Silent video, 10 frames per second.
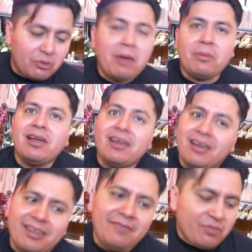crab,
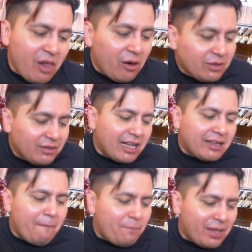like
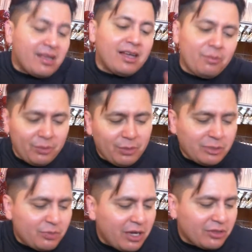a big beef
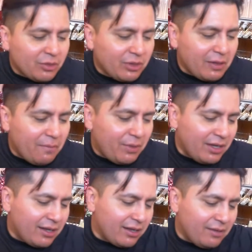sprout with a
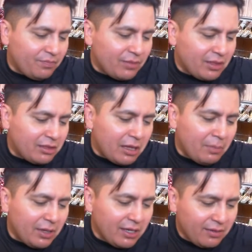big
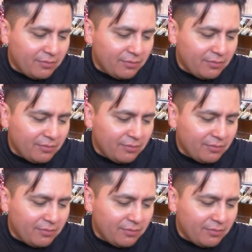dumpling.